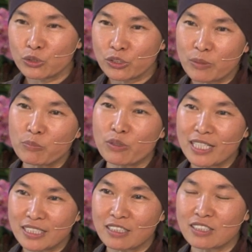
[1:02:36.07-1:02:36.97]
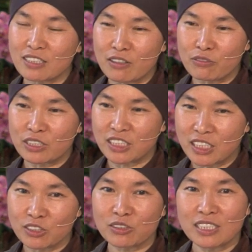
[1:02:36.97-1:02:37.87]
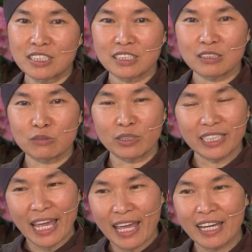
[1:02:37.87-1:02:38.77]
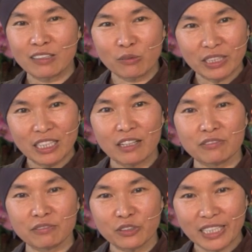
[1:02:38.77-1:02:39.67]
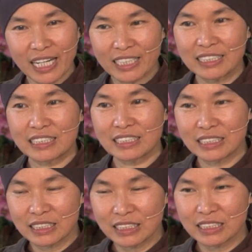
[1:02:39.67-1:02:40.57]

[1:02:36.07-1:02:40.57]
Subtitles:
To embrace ourselves with gentleness, with care, and with love, with kindness,